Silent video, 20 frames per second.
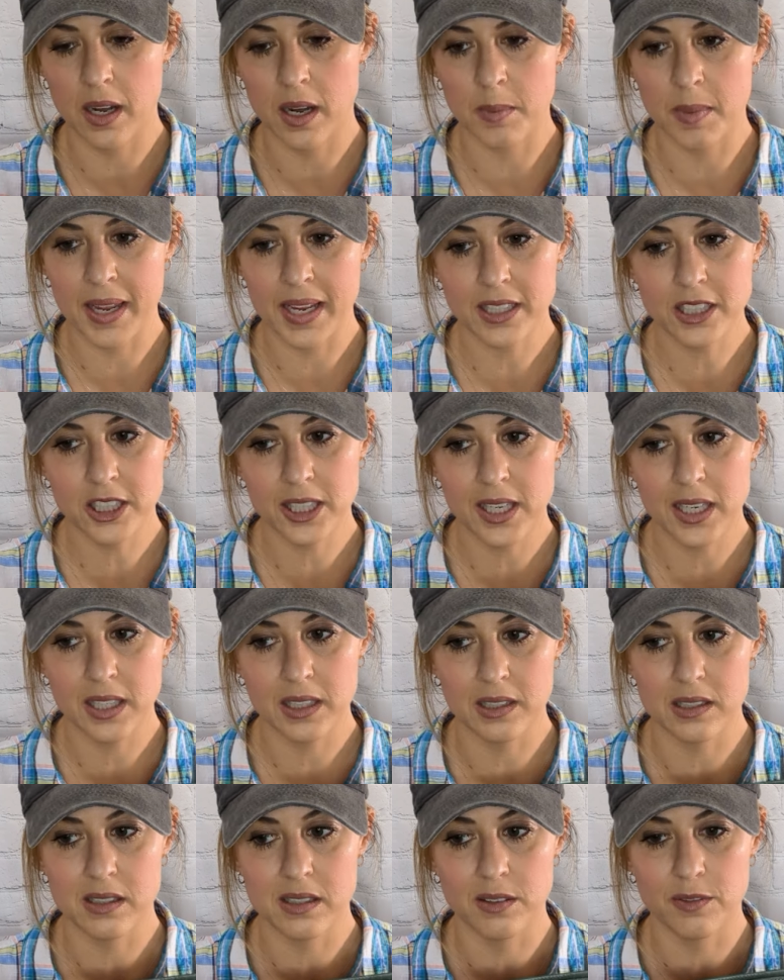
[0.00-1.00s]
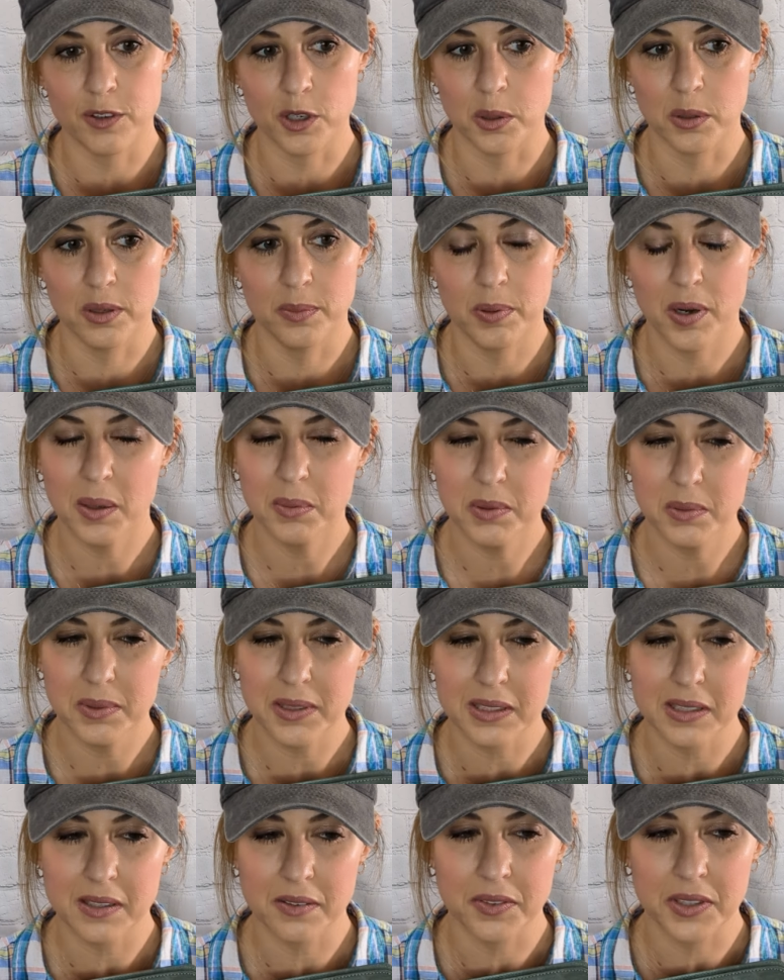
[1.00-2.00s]
I actually had it listed for
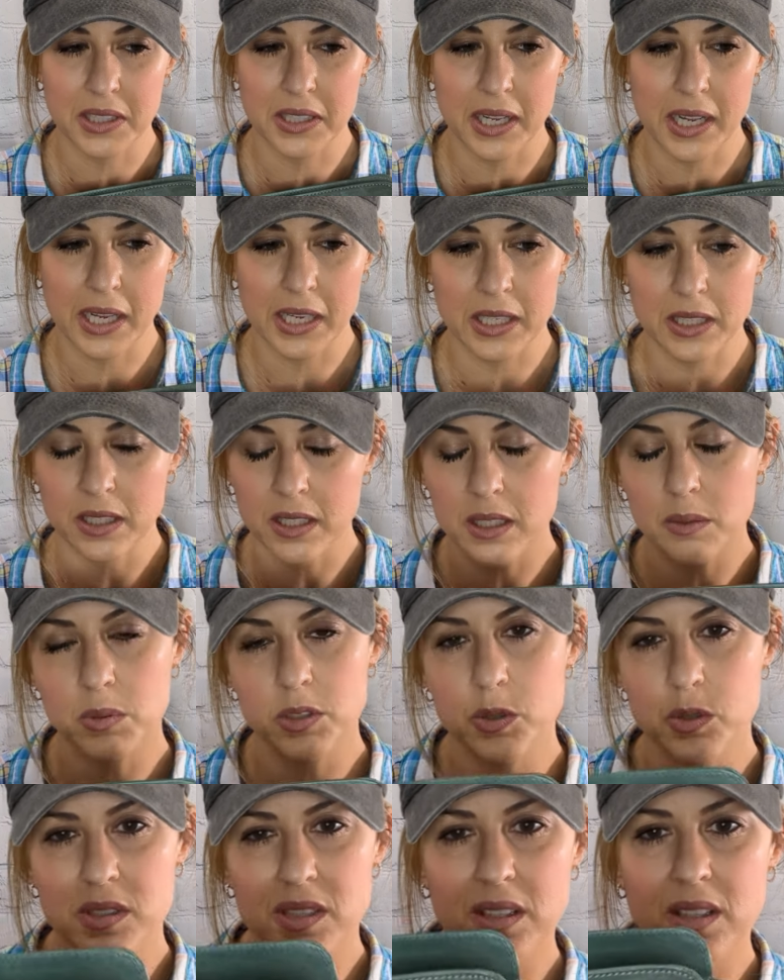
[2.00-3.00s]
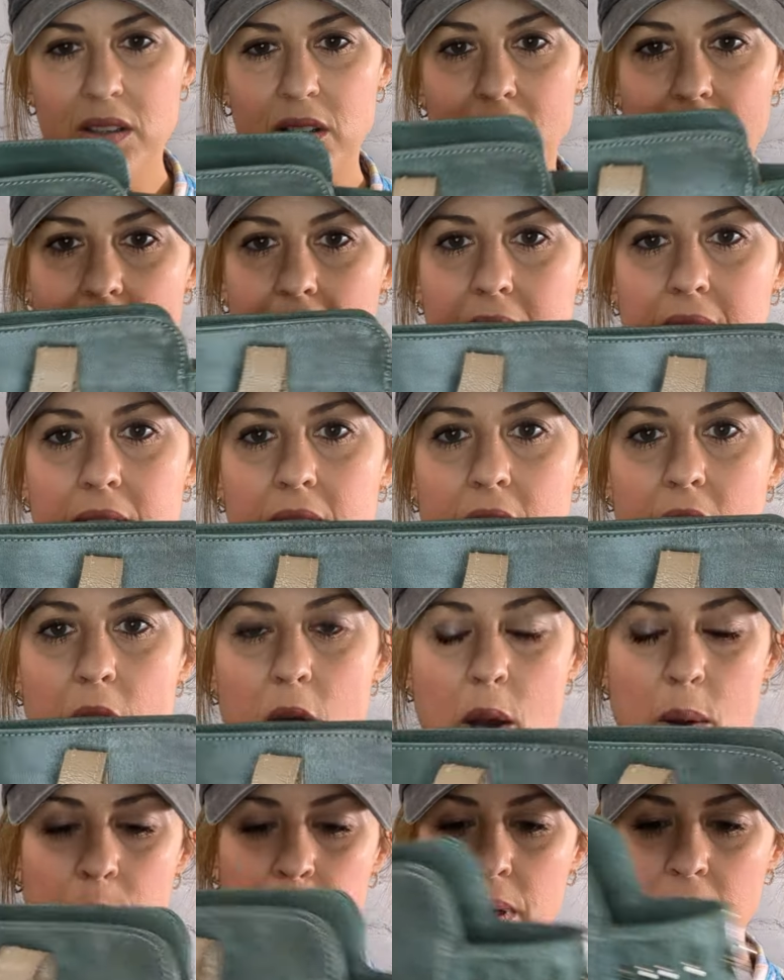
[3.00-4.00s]
probably $70 to $80, which was a little high,
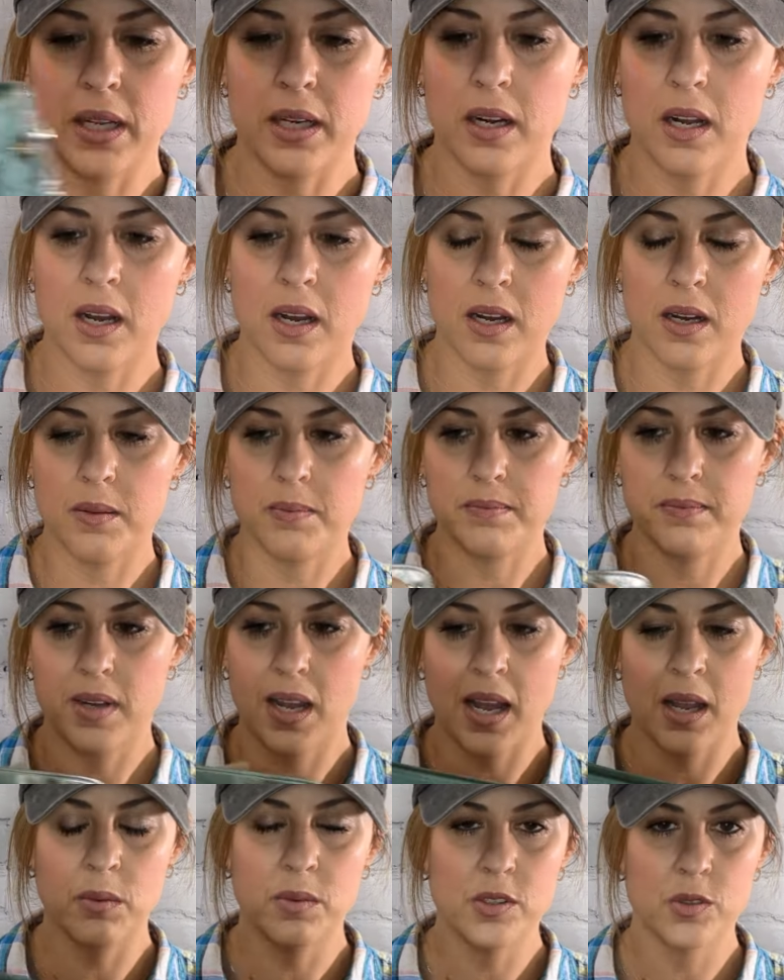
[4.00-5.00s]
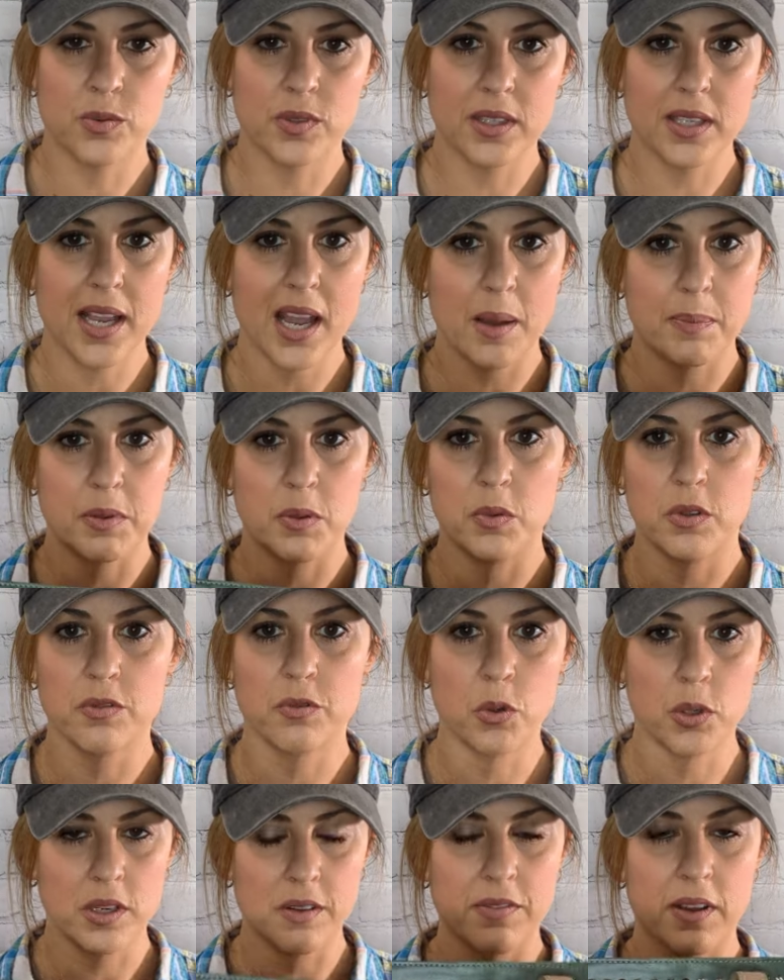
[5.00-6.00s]
but I was really happy with
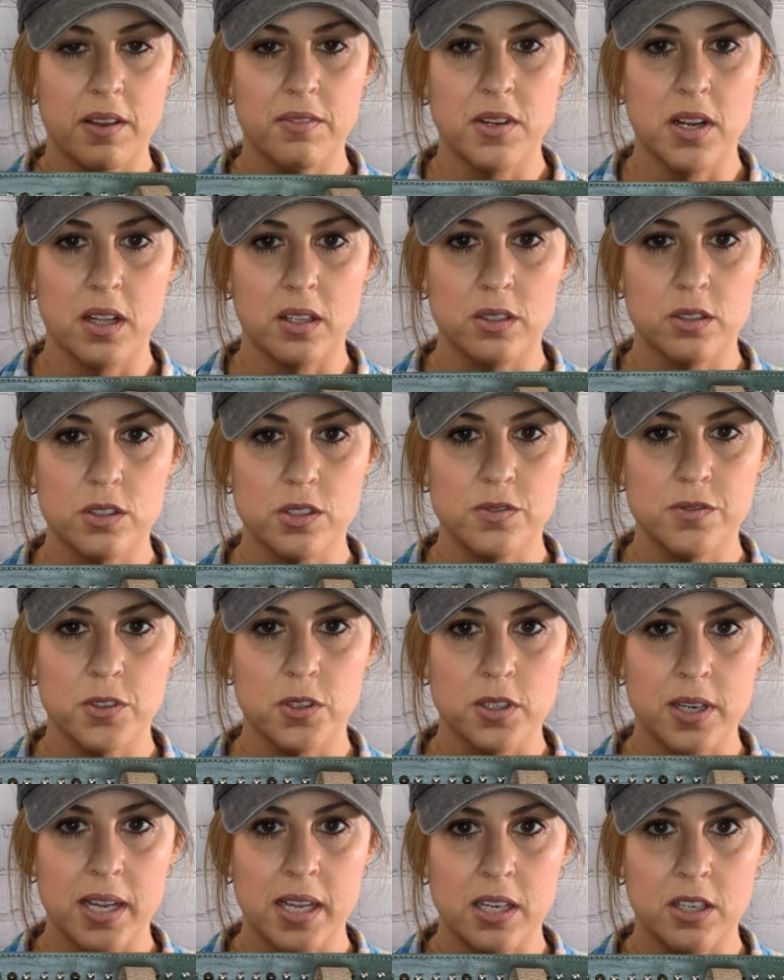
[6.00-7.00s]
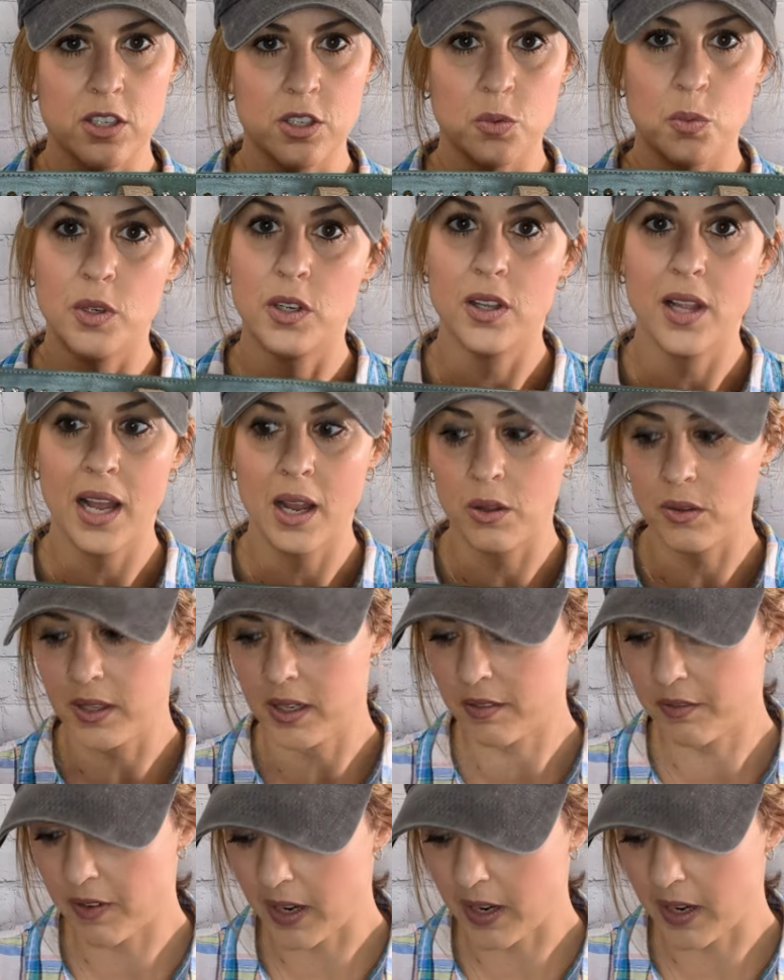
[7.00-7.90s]
$45 for a Goodwill outlet